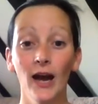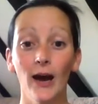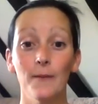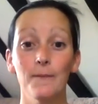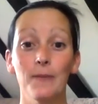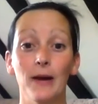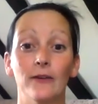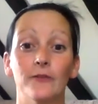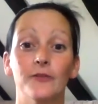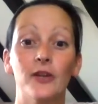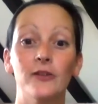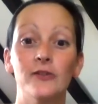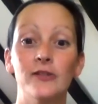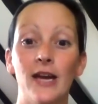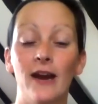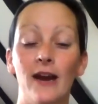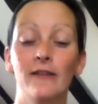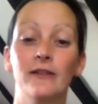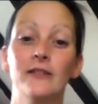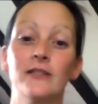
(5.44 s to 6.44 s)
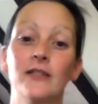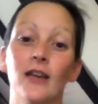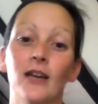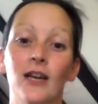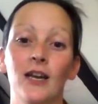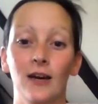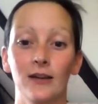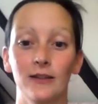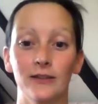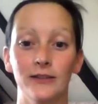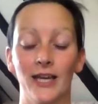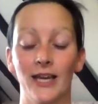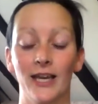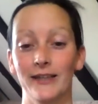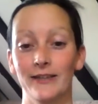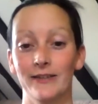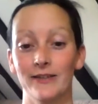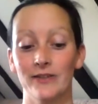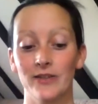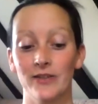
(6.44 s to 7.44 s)
about doTERRA's gut
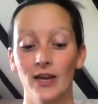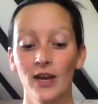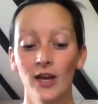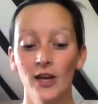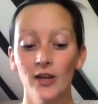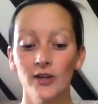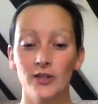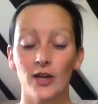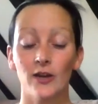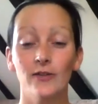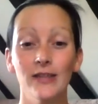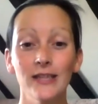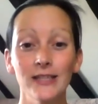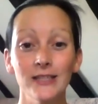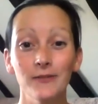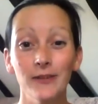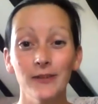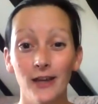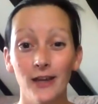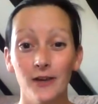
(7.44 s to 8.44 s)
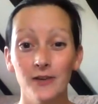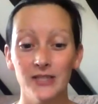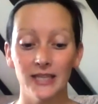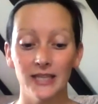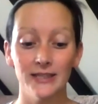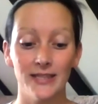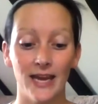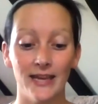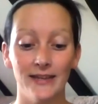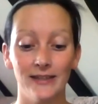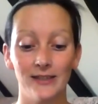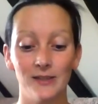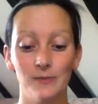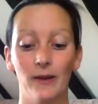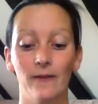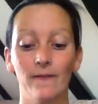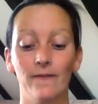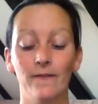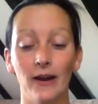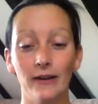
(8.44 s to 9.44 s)
cleanse. So this video is intended to
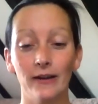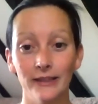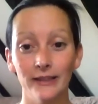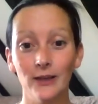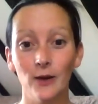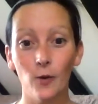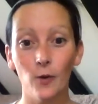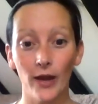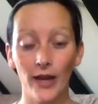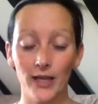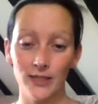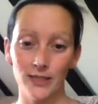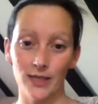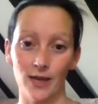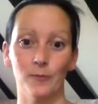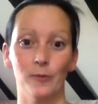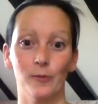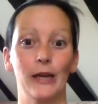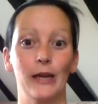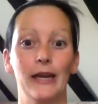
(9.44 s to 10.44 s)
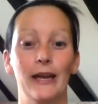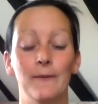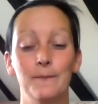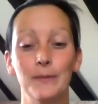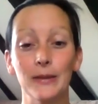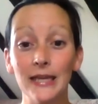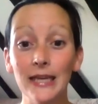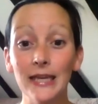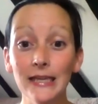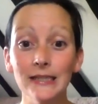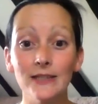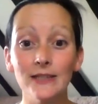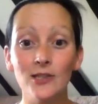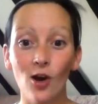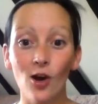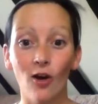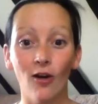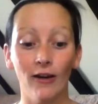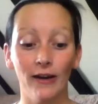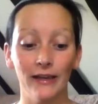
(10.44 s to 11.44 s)
be a very quick summary, a beginner's
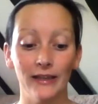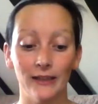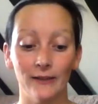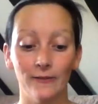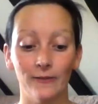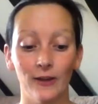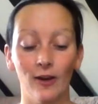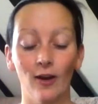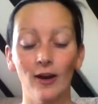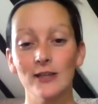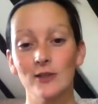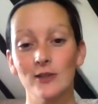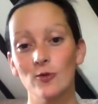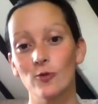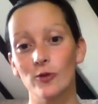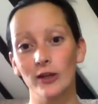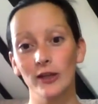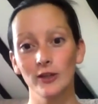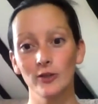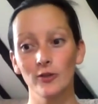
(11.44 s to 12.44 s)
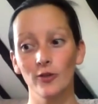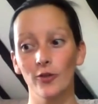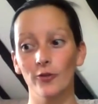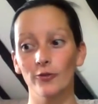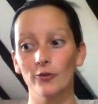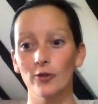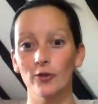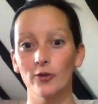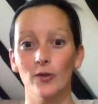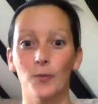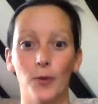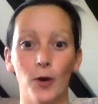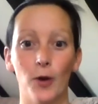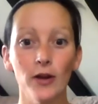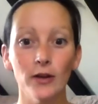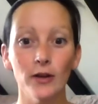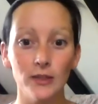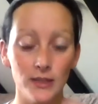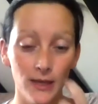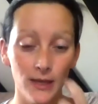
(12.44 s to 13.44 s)
guide if you like, talking you through the
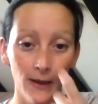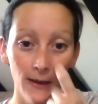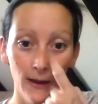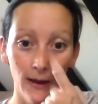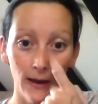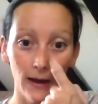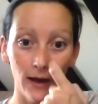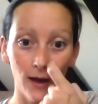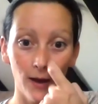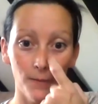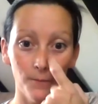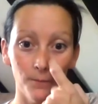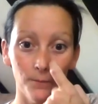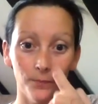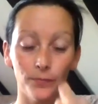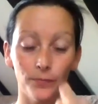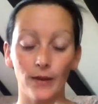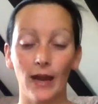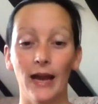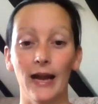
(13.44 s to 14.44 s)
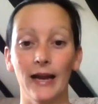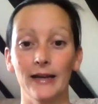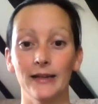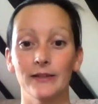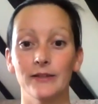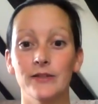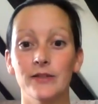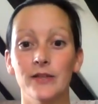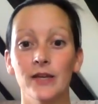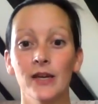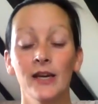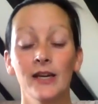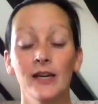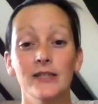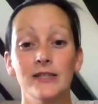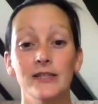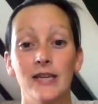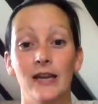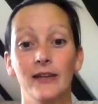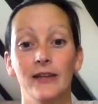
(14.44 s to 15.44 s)
products and
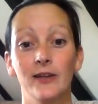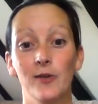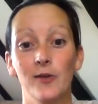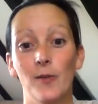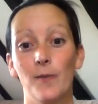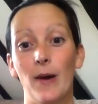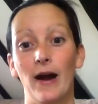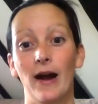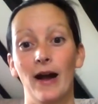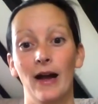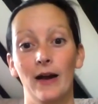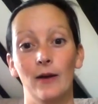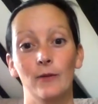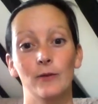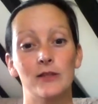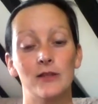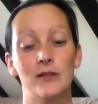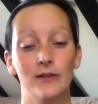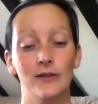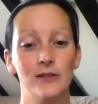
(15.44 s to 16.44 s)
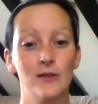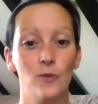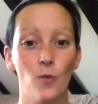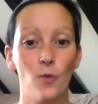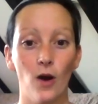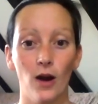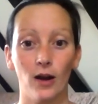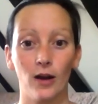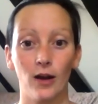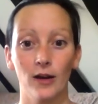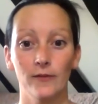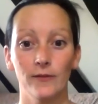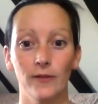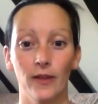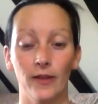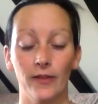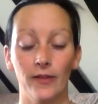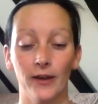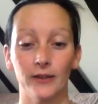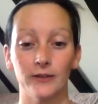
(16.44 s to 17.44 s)
telling you about how it's going to work over
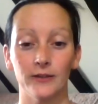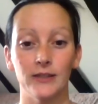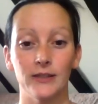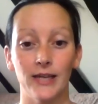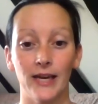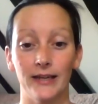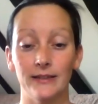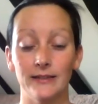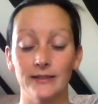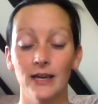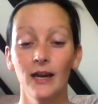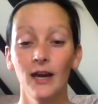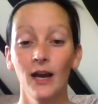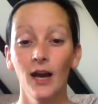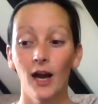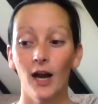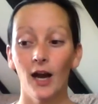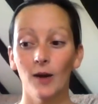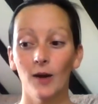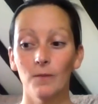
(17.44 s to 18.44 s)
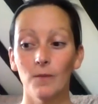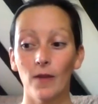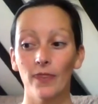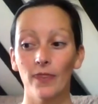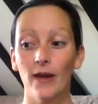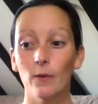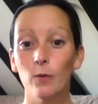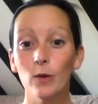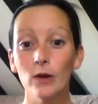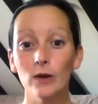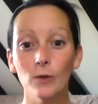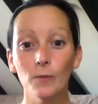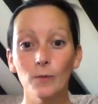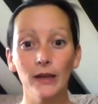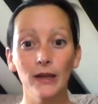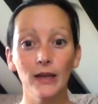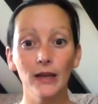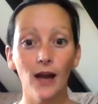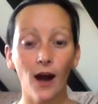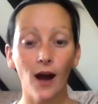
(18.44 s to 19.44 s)
the 30 days. There will
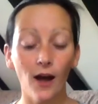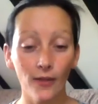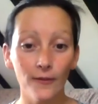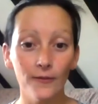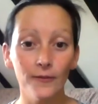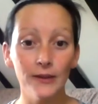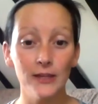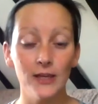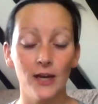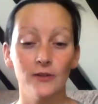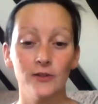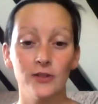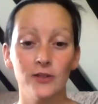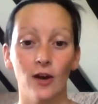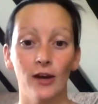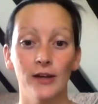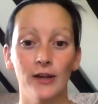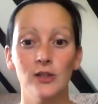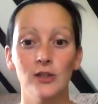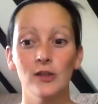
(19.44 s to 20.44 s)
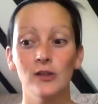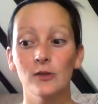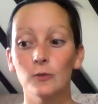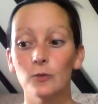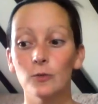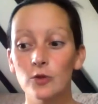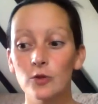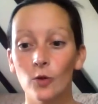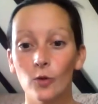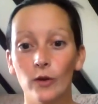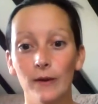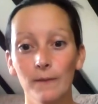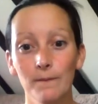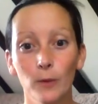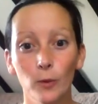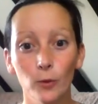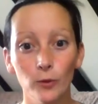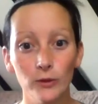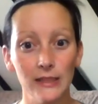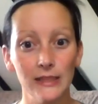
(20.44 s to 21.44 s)
be other videos that I do that will talk in
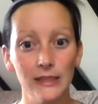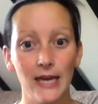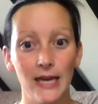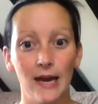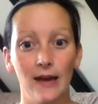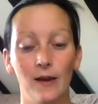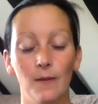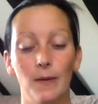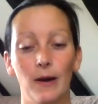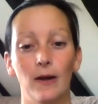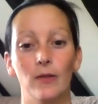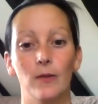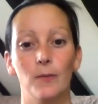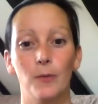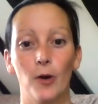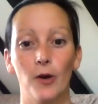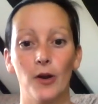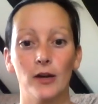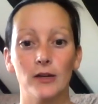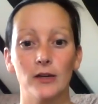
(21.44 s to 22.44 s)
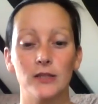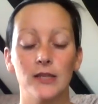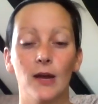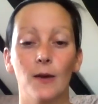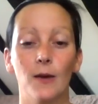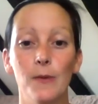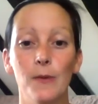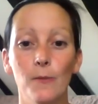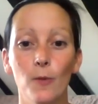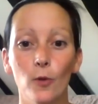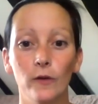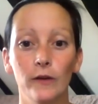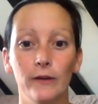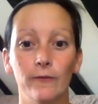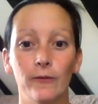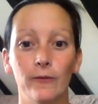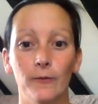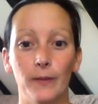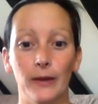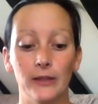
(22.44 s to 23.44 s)
more detail about the products and there'll be more
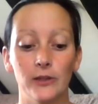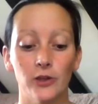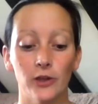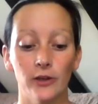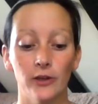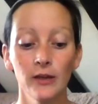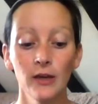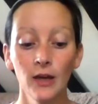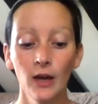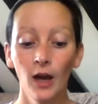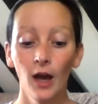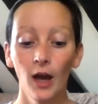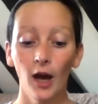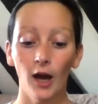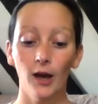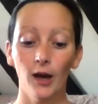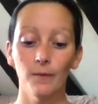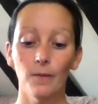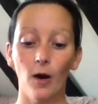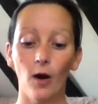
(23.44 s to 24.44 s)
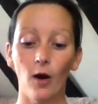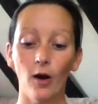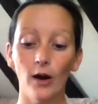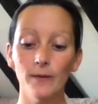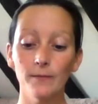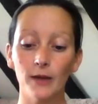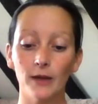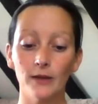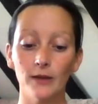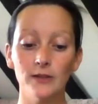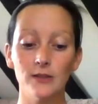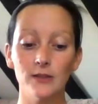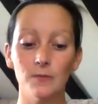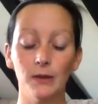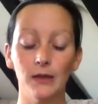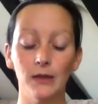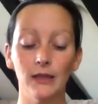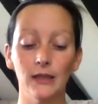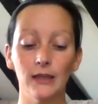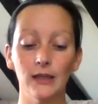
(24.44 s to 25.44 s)
information. I'm going to
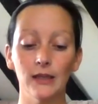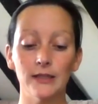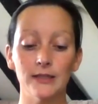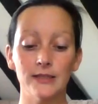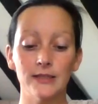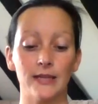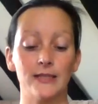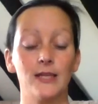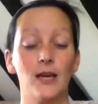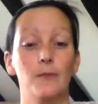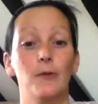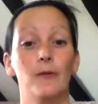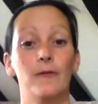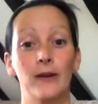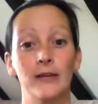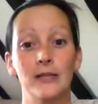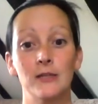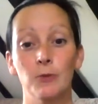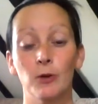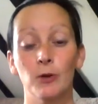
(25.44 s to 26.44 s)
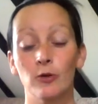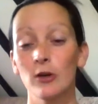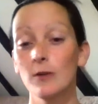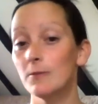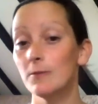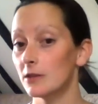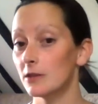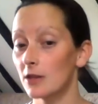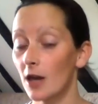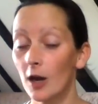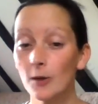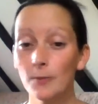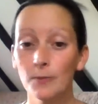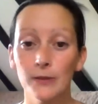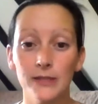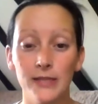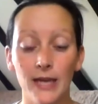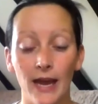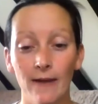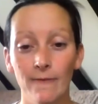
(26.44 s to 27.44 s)
be setting up a Facebook group that's
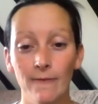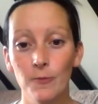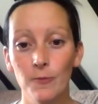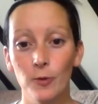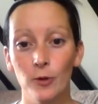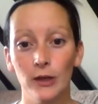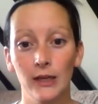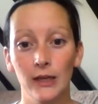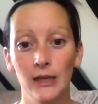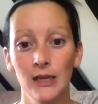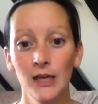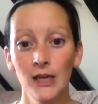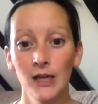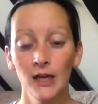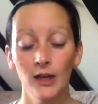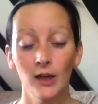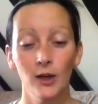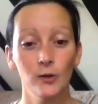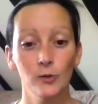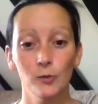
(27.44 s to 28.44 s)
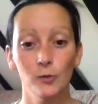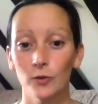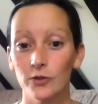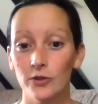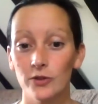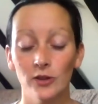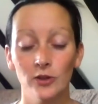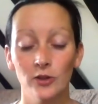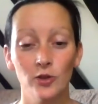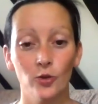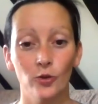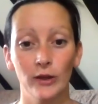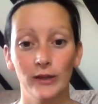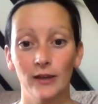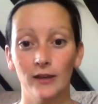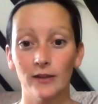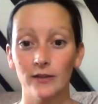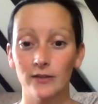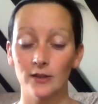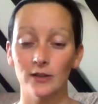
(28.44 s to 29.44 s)
open to everybody who wants to
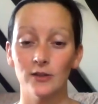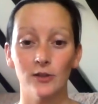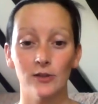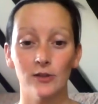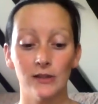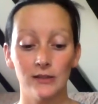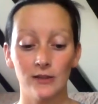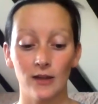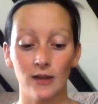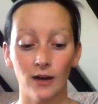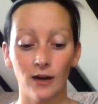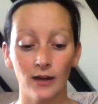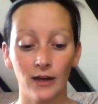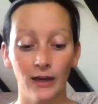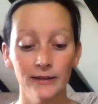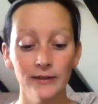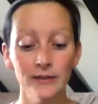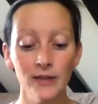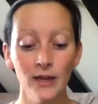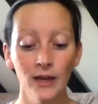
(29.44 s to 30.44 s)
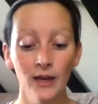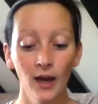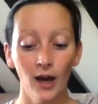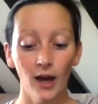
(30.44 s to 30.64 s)
join us to do this gut cleanse.